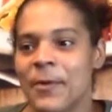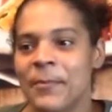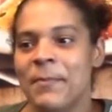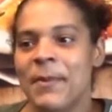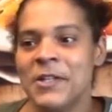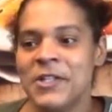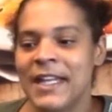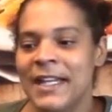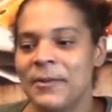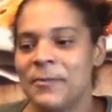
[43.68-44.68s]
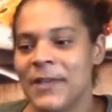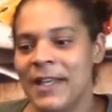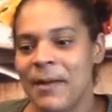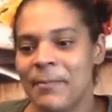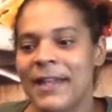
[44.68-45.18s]
we punch in, we
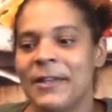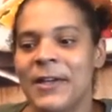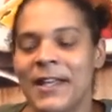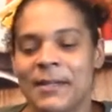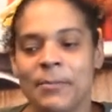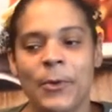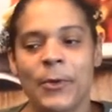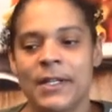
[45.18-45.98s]
come in, look at the board